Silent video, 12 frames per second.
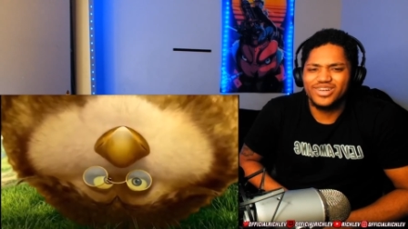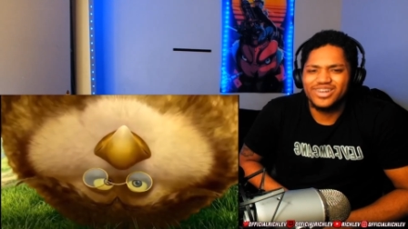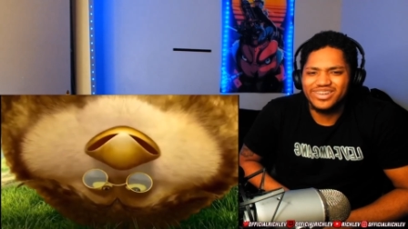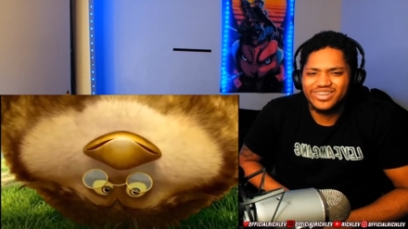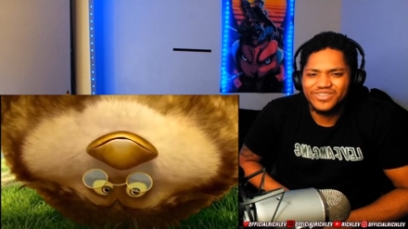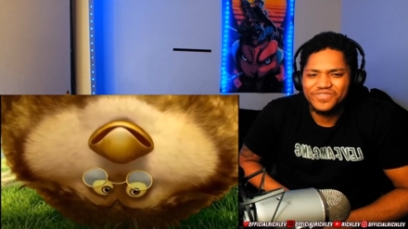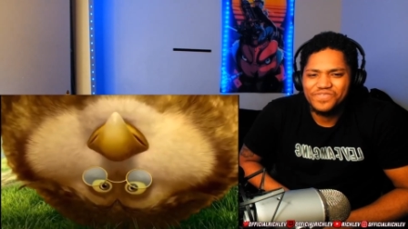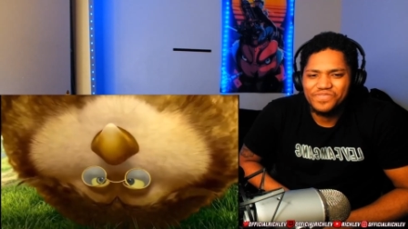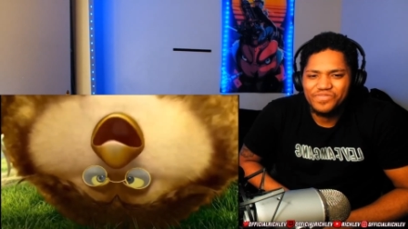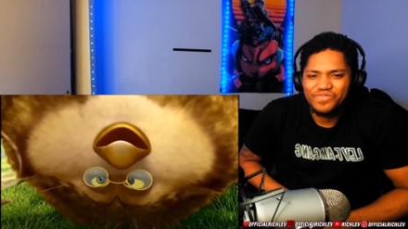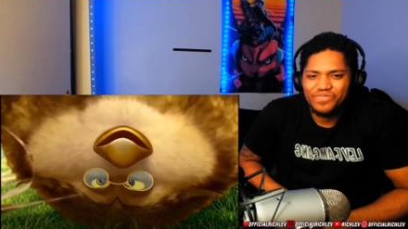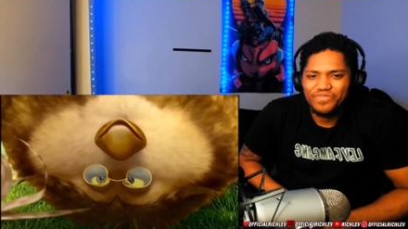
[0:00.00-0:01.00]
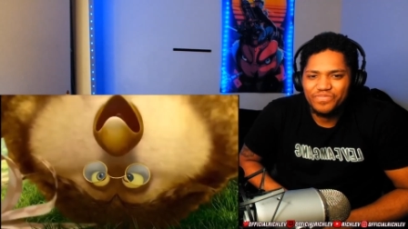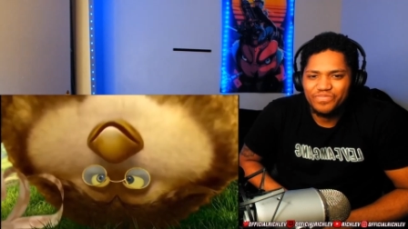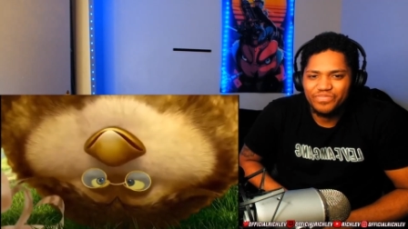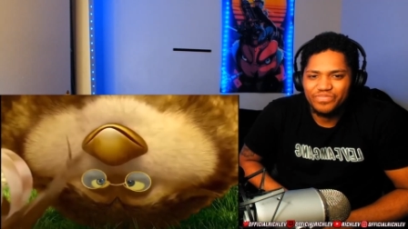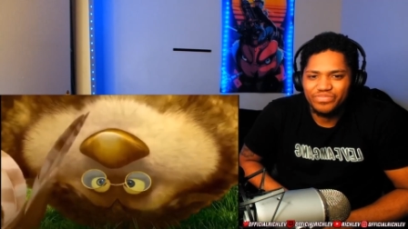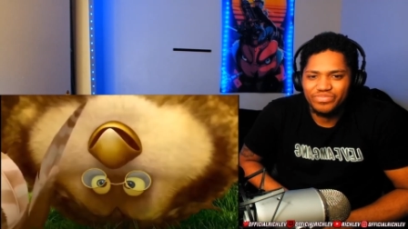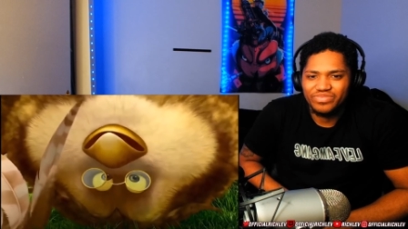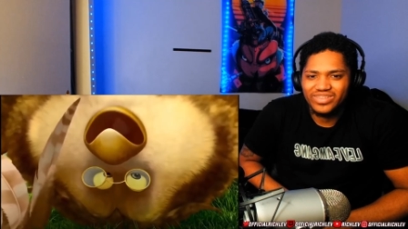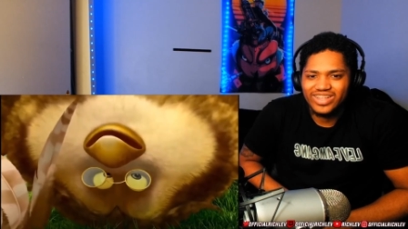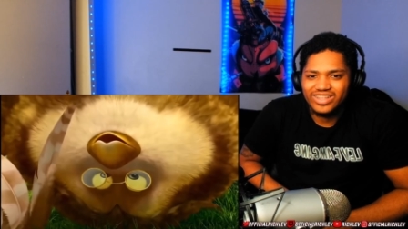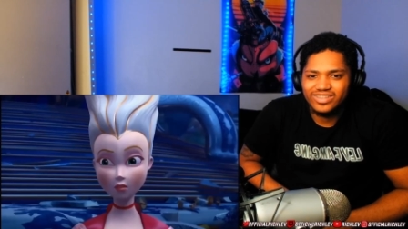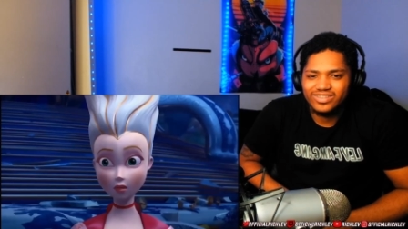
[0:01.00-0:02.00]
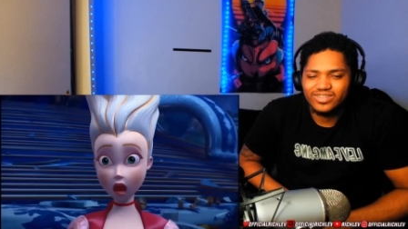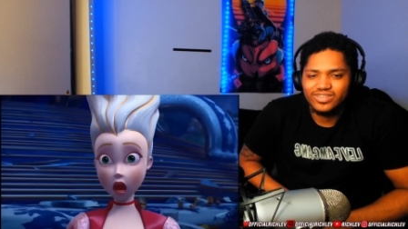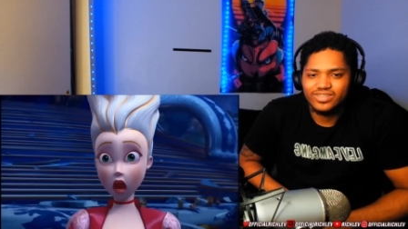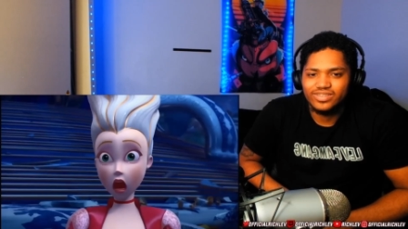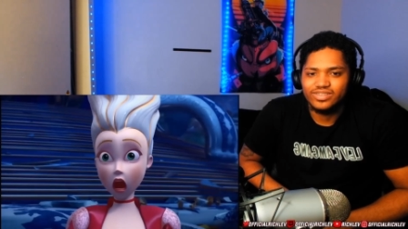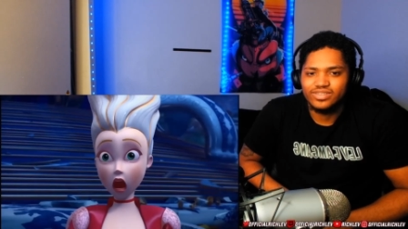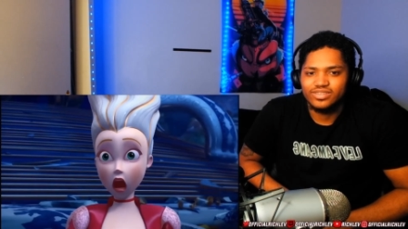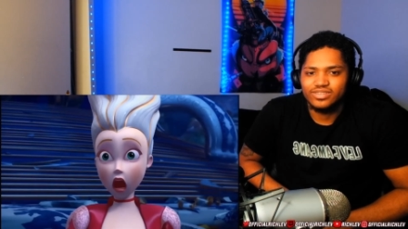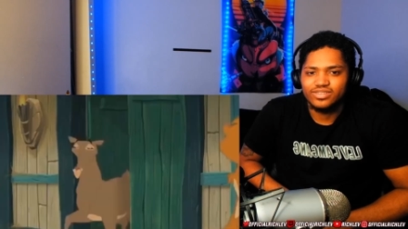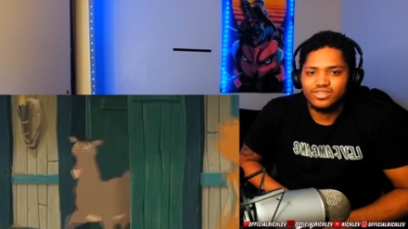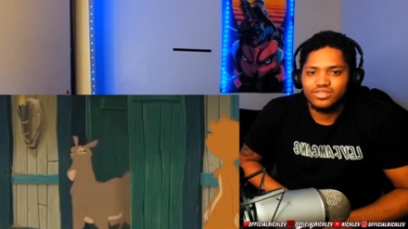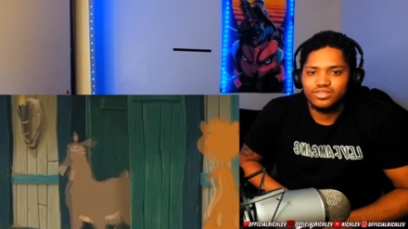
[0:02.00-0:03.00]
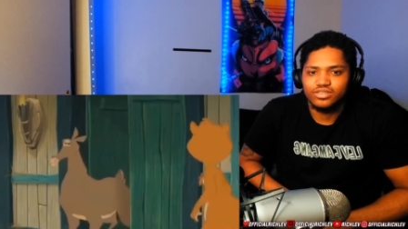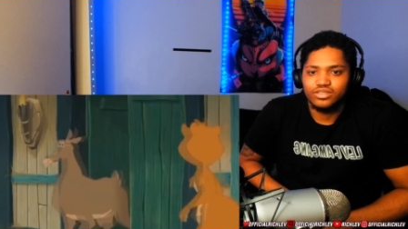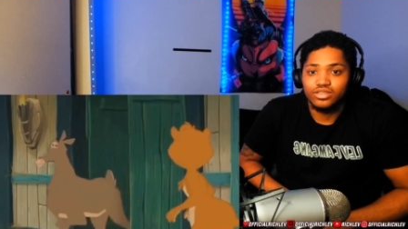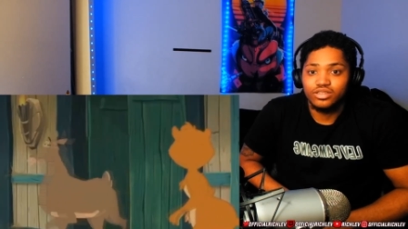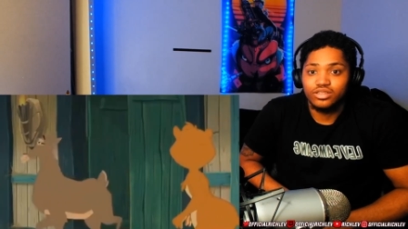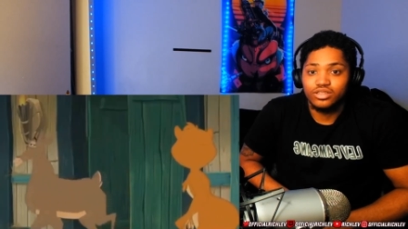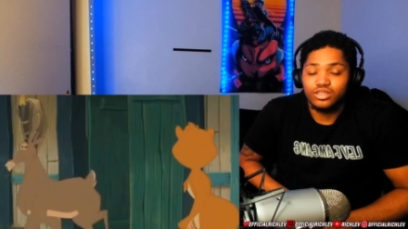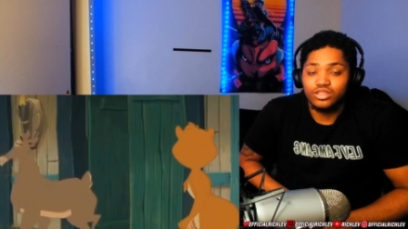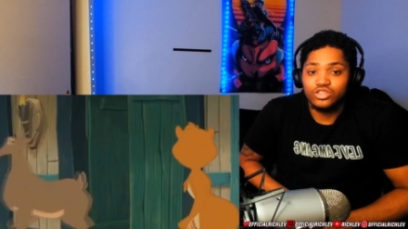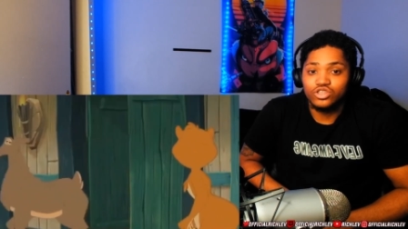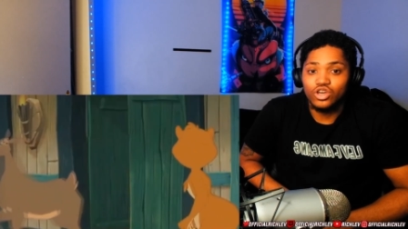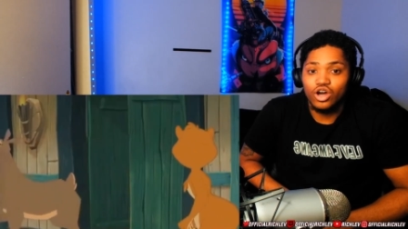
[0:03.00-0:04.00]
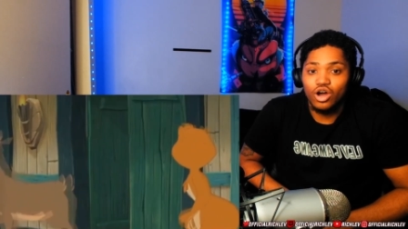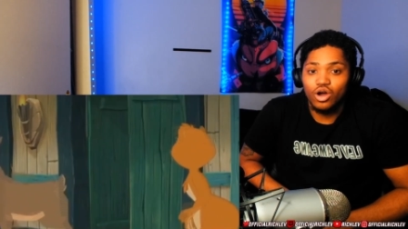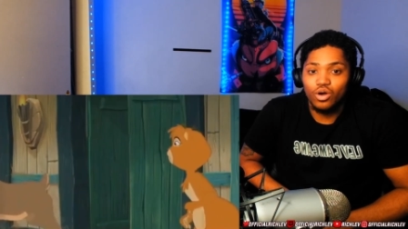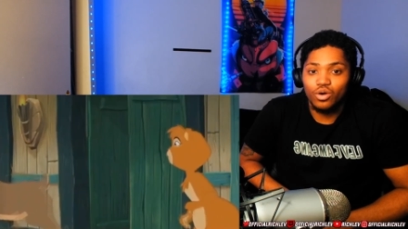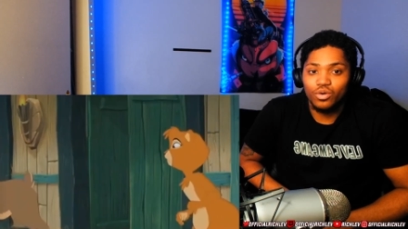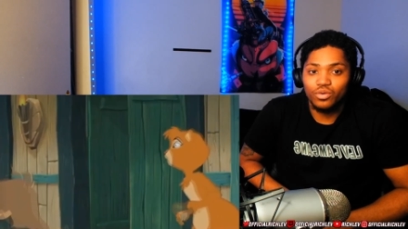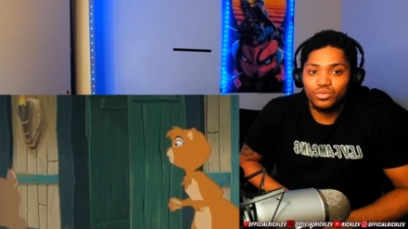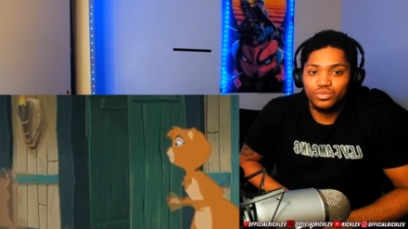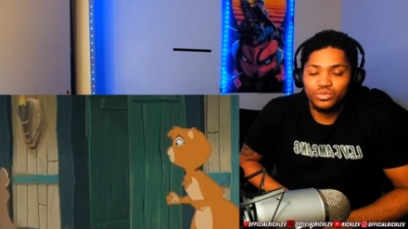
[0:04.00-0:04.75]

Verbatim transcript: I do have a large piece of bark lodged in my... Yo.